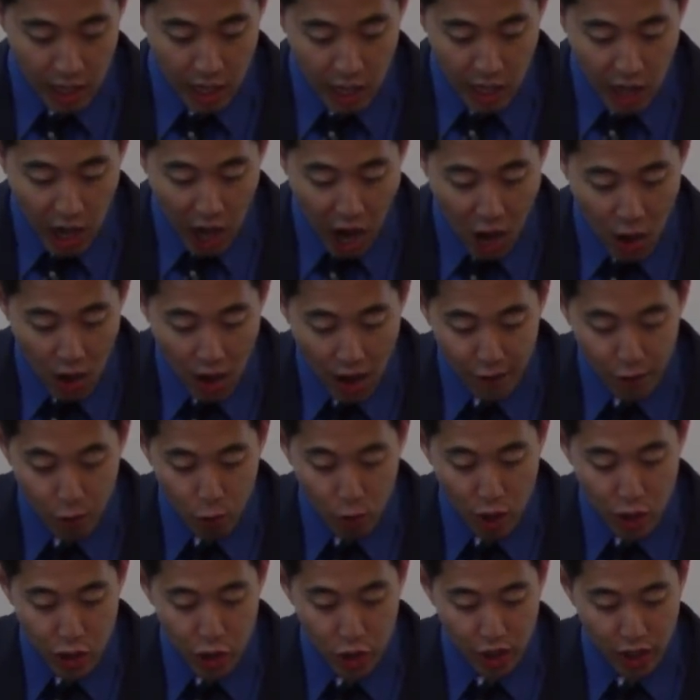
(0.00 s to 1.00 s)
However,
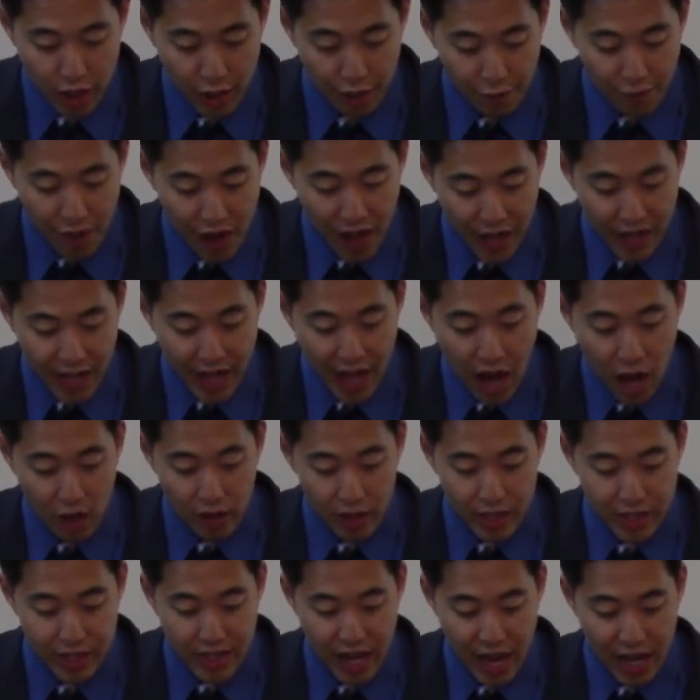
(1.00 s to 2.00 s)
what you're going to find
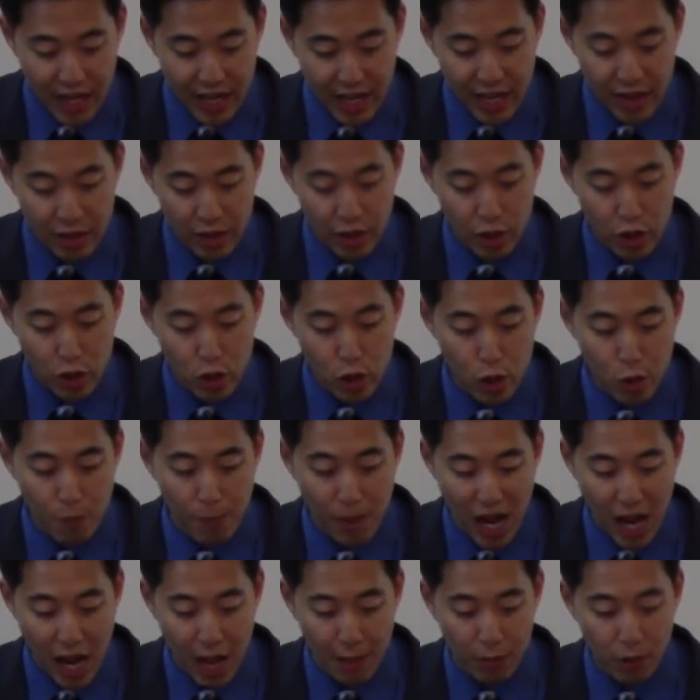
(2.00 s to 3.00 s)
out is that in the new
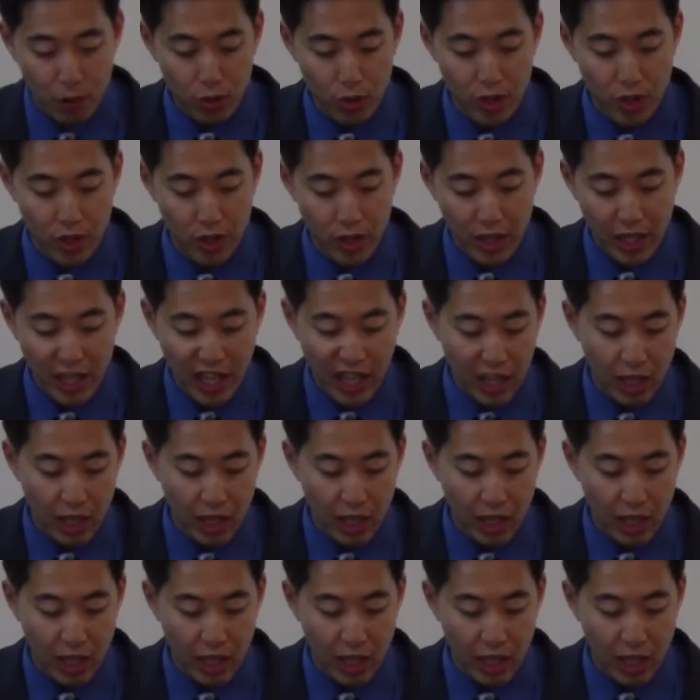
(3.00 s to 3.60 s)
Bibles,